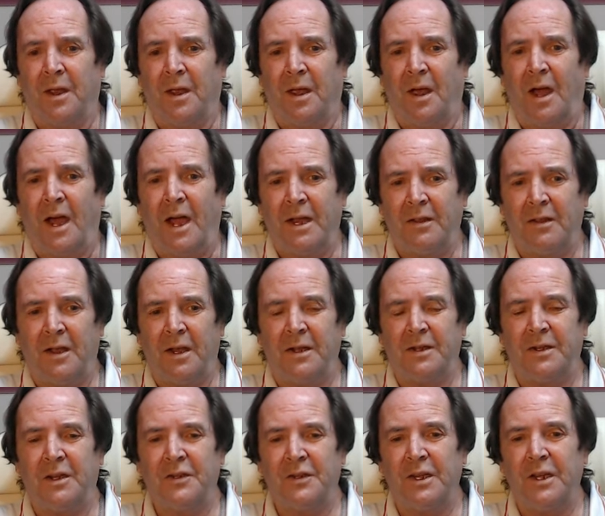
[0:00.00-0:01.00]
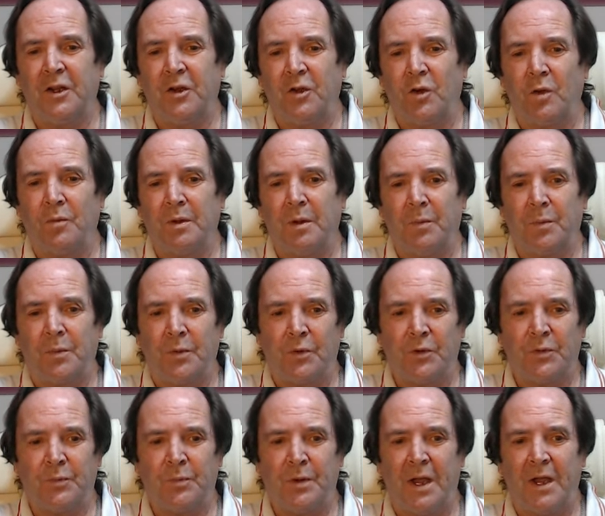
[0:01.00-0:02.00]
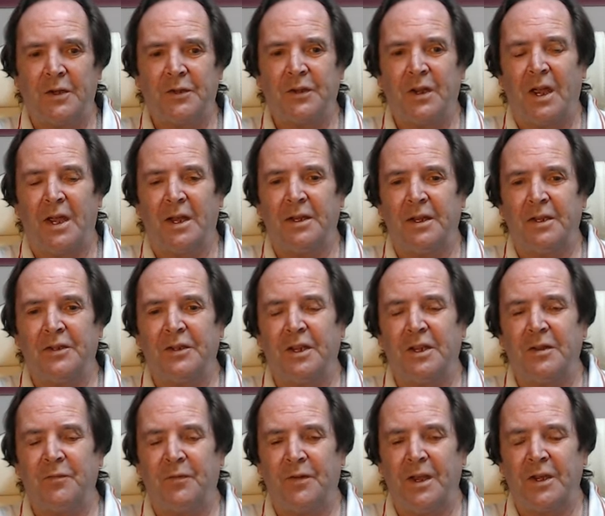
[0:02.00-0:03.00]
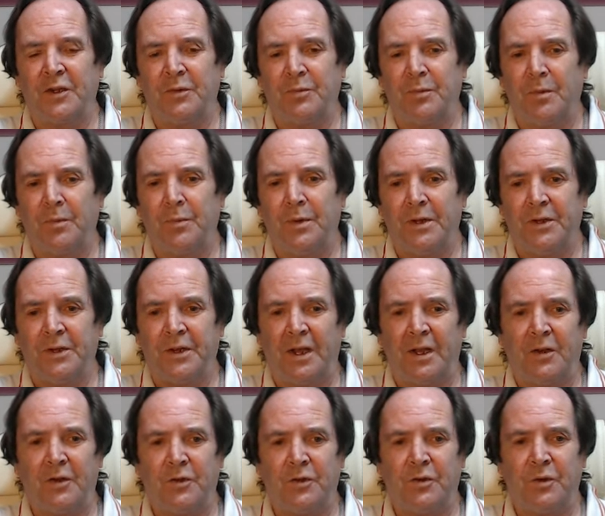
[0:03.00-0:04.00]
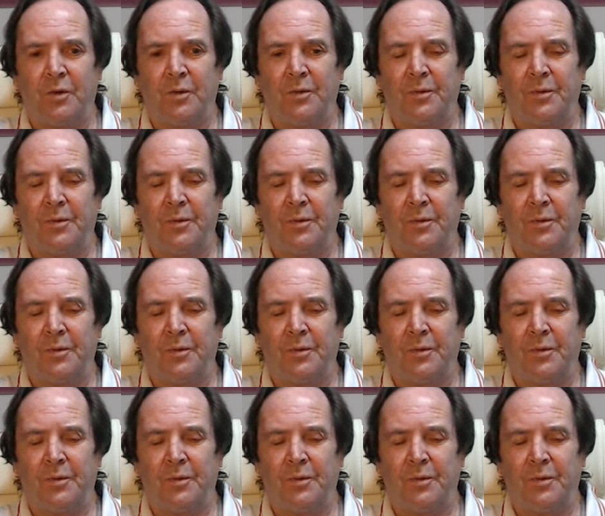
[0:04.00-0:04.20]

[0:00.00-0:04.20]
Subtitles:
highlighting its economic prospects and its investment potential.